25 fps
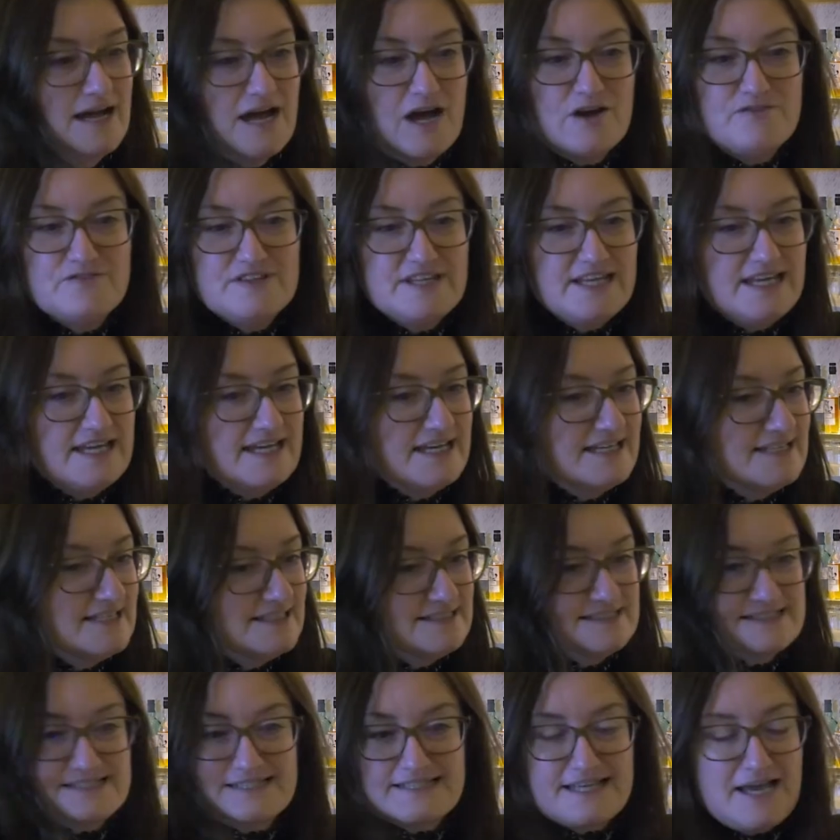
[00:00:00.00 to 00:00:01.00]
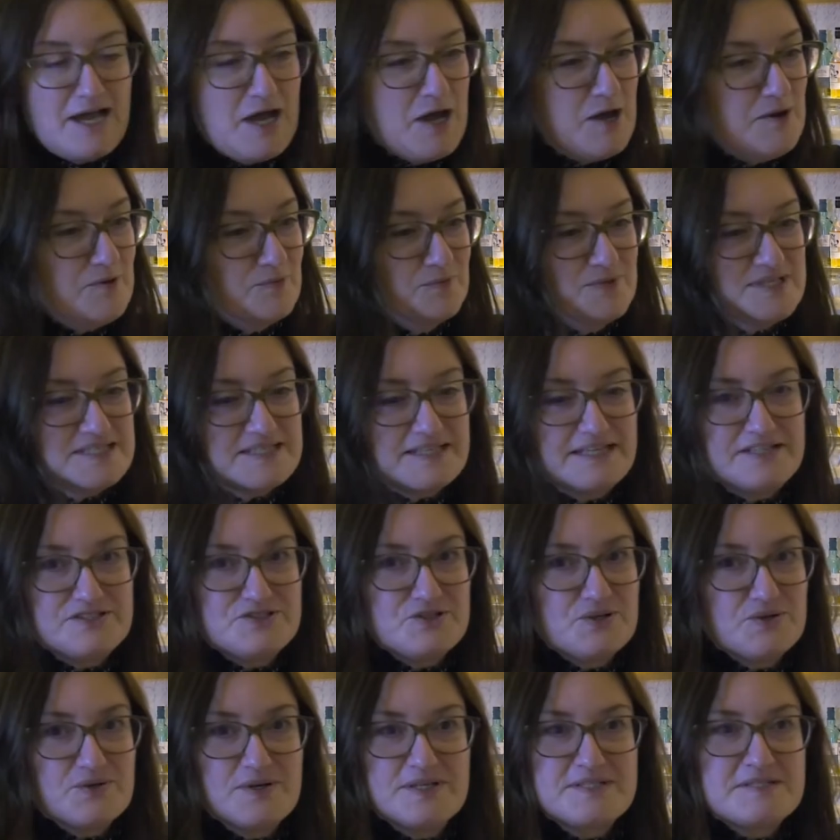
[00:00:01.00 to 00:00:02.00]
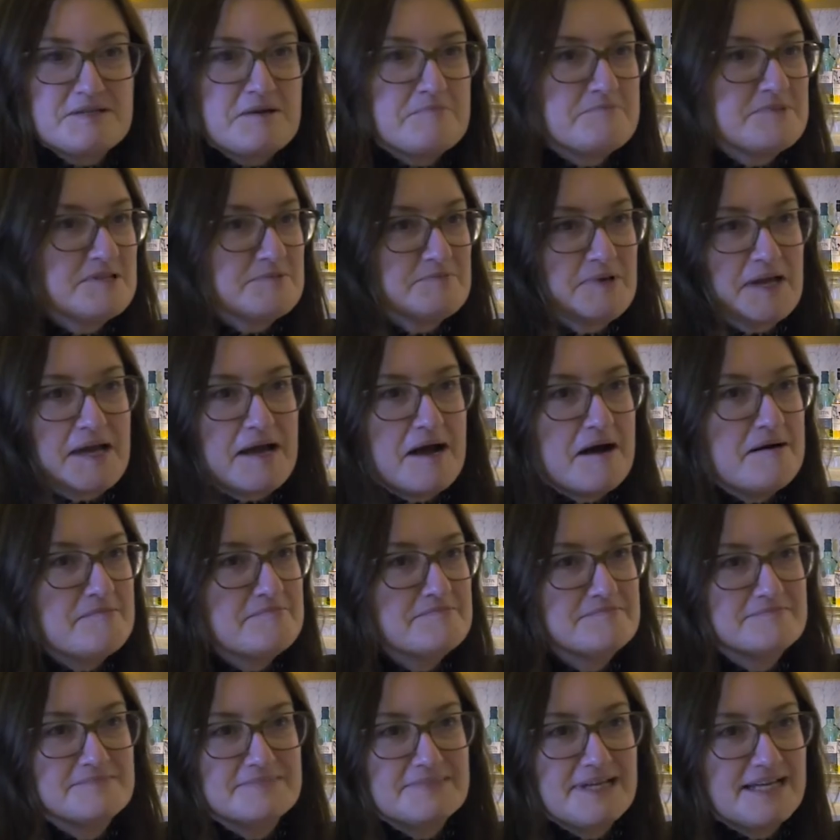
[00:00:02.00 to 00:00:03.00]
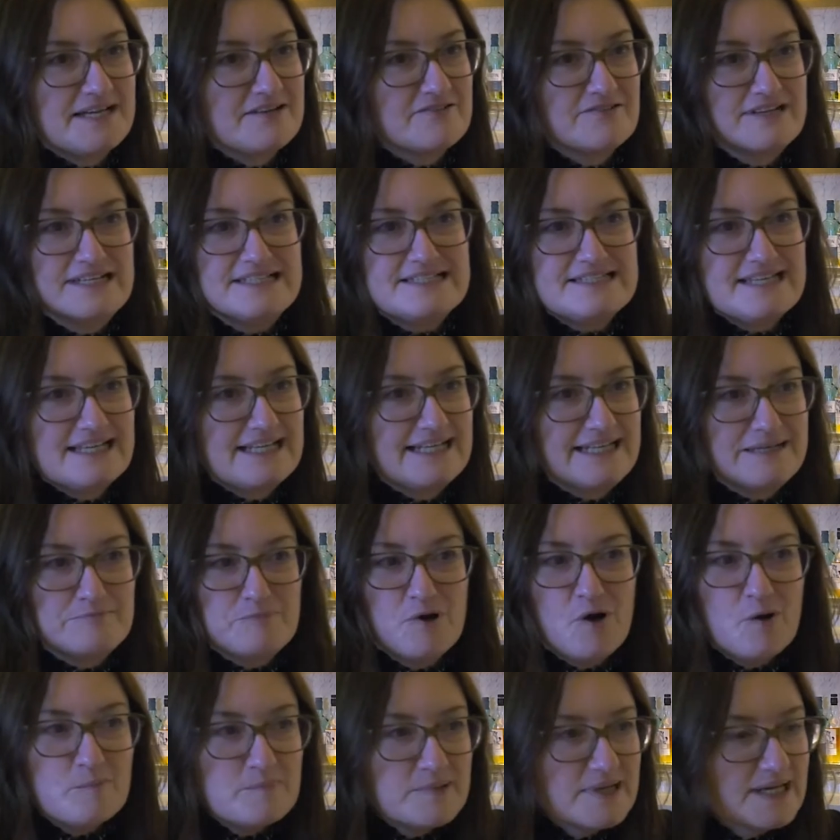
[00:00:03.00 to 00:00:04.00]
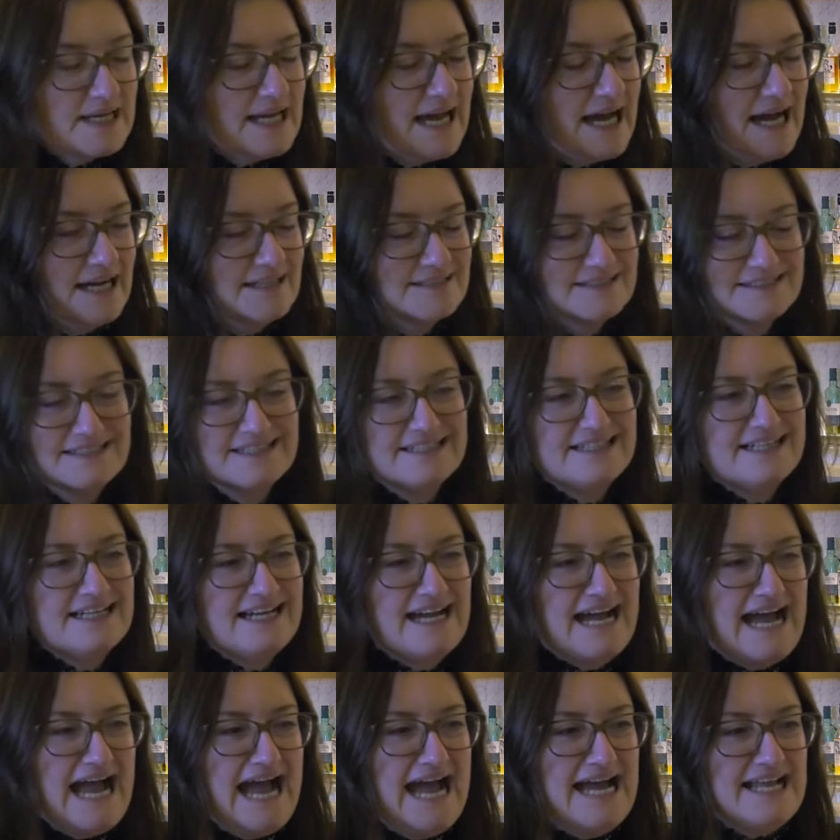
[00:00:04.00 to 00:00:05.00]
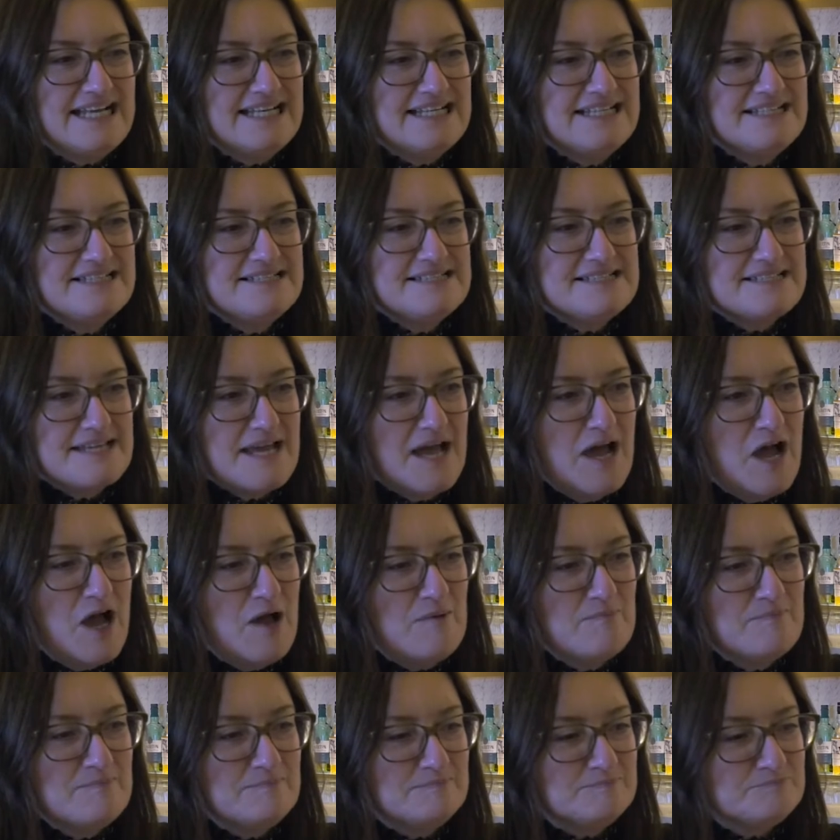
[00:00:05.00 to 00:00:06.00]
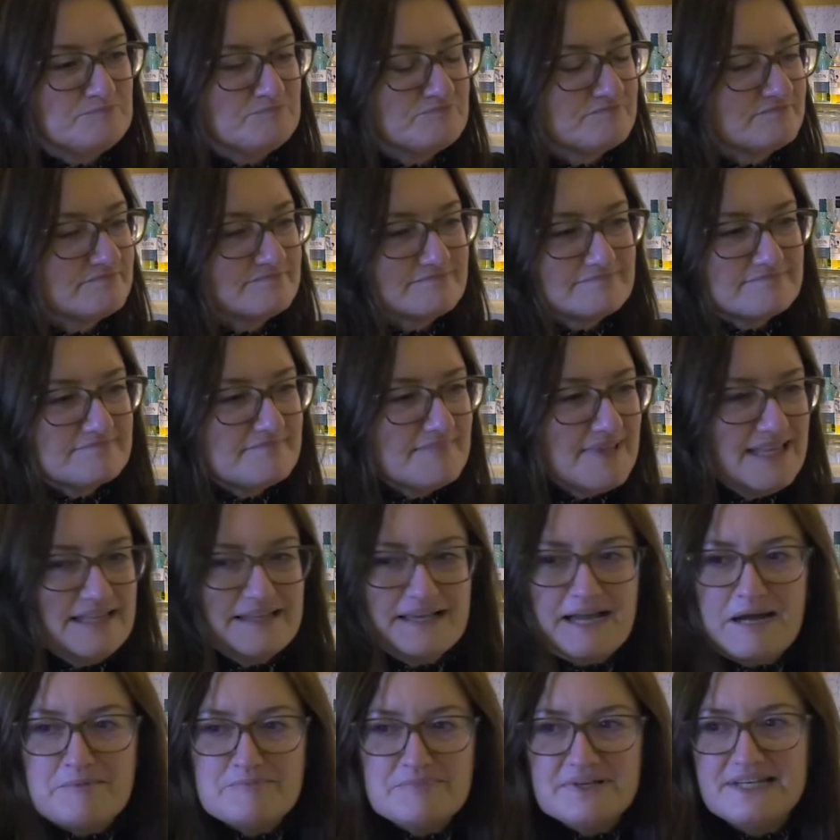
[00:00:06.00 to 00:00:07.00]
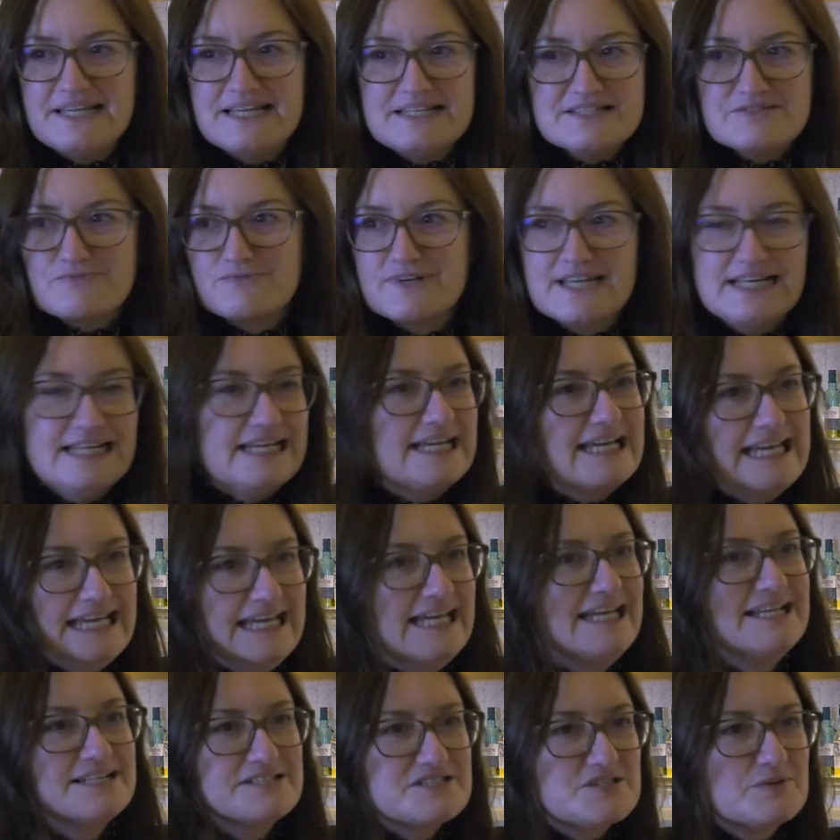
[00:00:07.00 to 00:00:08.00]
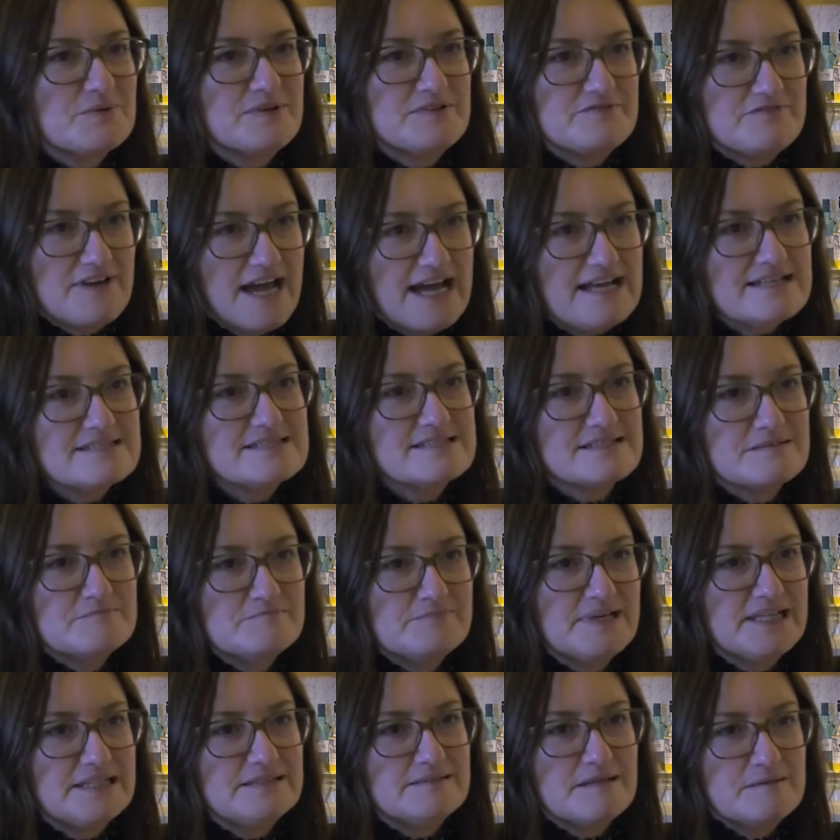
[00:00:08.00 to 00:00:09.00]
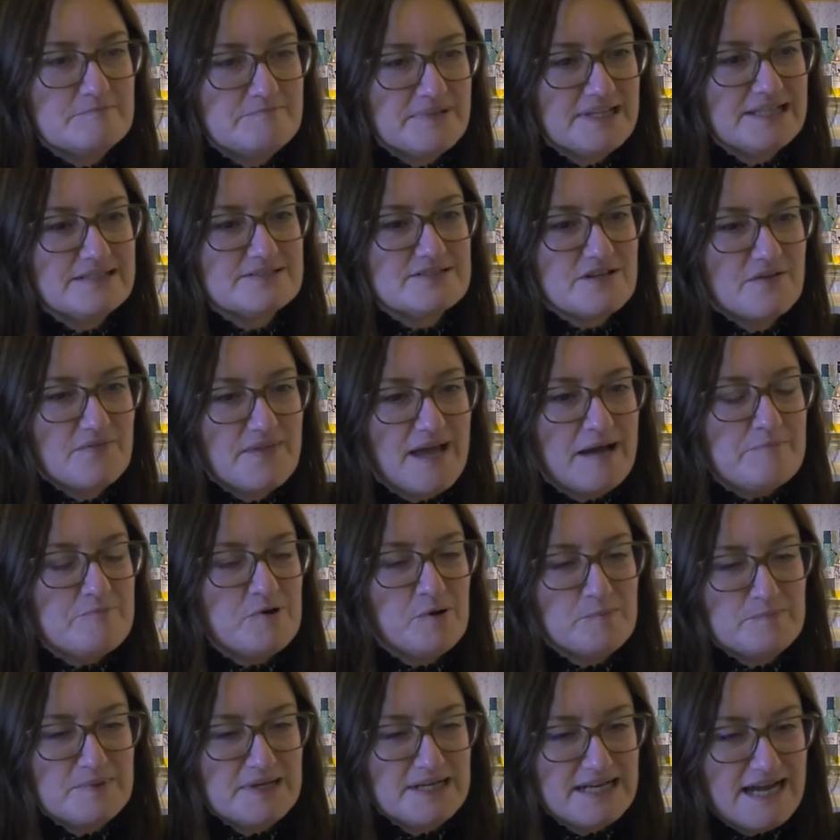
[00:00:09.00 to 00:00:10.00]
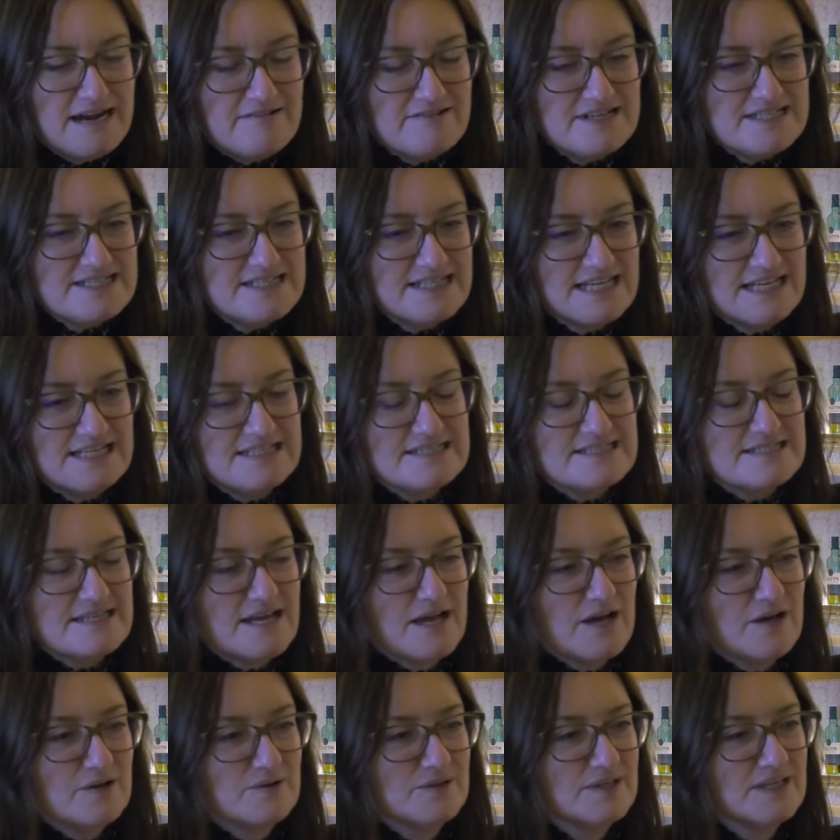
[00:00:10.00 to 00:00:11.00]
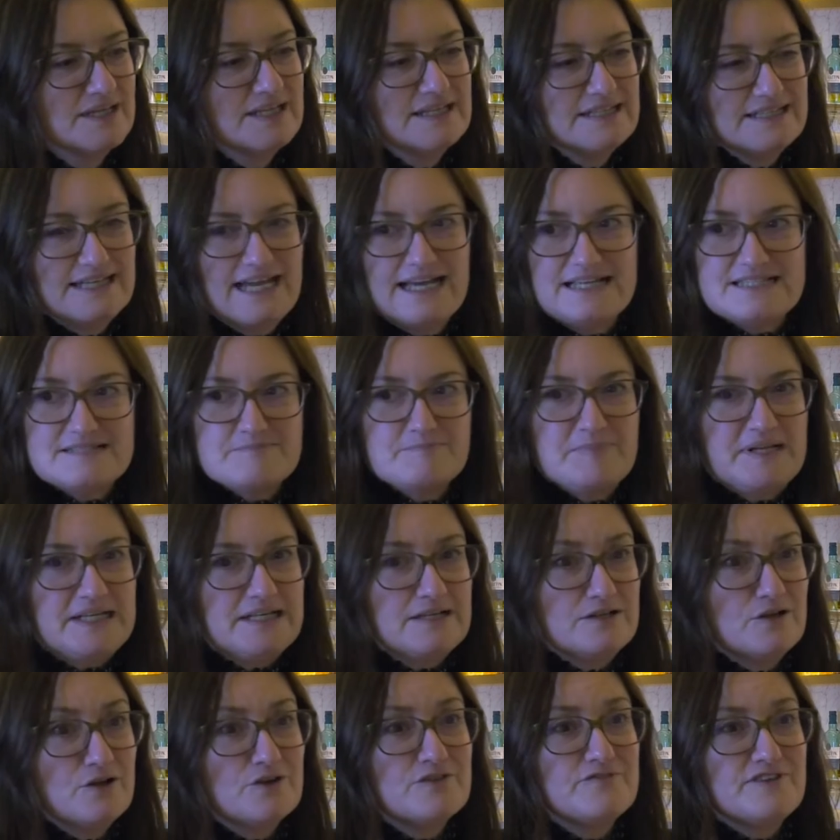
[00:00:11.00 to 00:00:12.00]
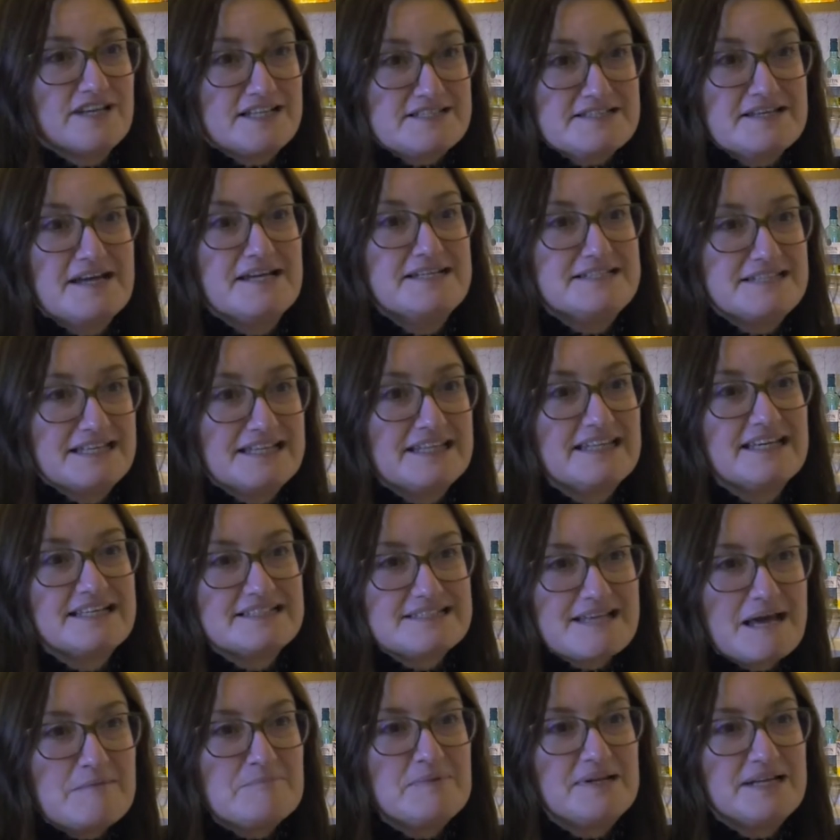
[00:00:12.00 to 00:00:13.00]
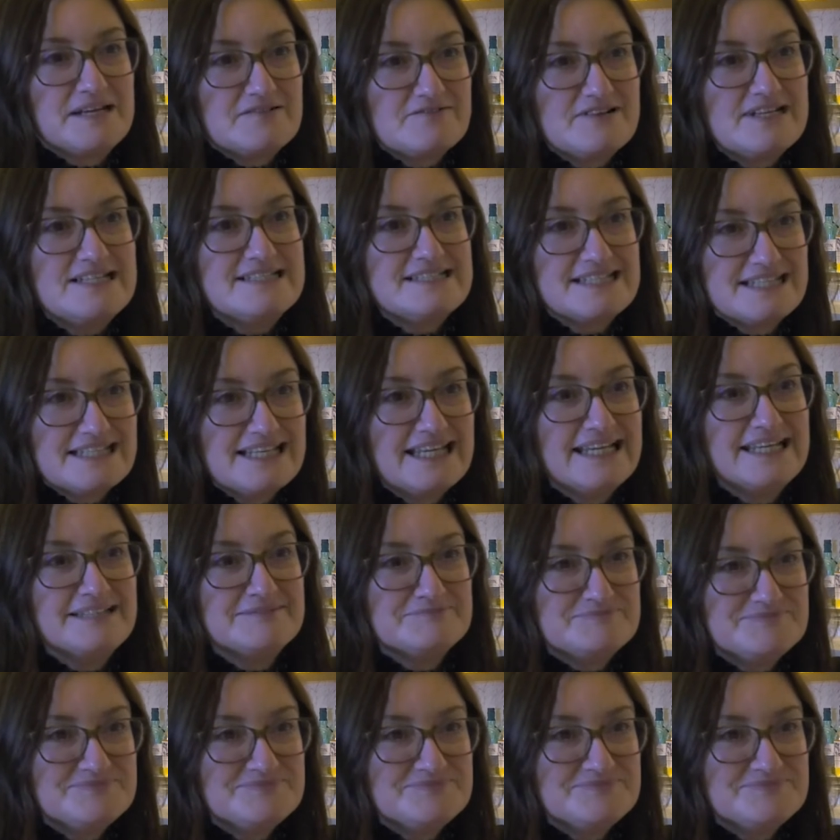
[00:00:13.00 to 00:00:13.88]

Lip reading: over the years, whisky tourism has become increasingly popular, and the company's really keen to invest and build on that popularity. So yeah, there's been a lot of exciting things happening recently.